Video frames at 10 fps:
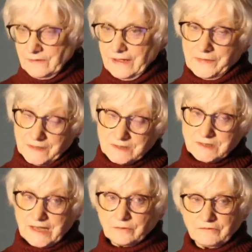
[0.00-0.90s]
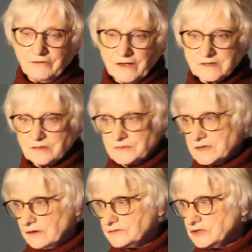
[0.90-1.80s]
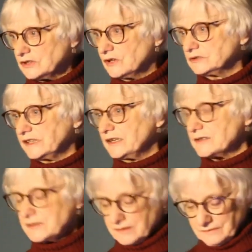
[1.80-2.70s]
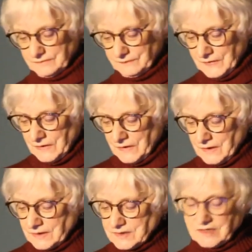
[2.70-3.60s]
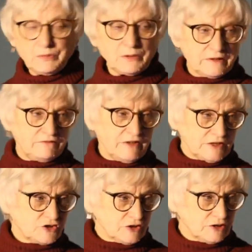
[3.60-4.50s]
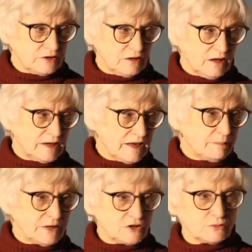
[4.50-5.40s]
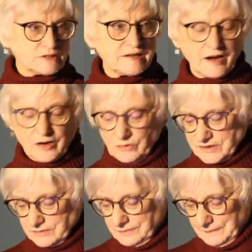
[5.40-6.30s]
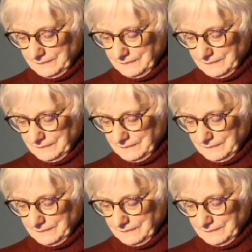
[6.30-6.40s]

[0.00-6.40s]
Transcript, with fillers: and then sacrifice himself to loneliness. Simple adventure, unambiguous heroism.